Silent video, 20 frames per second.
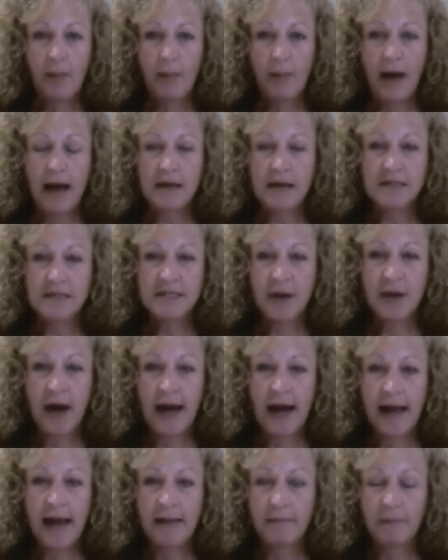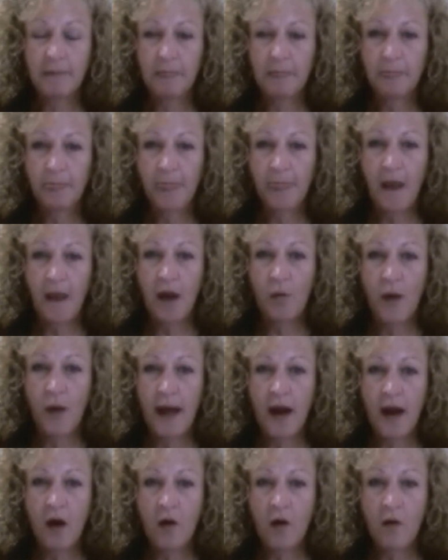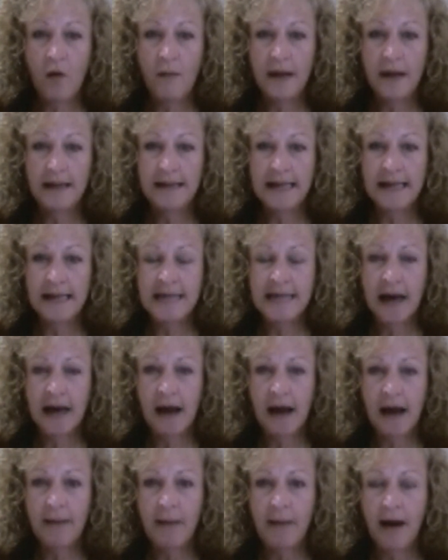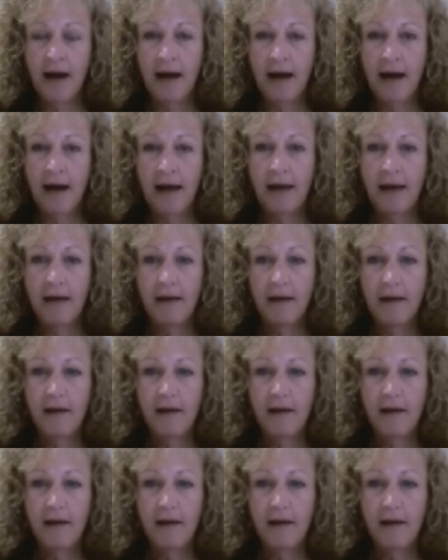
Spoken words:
But so I went home, and at that time I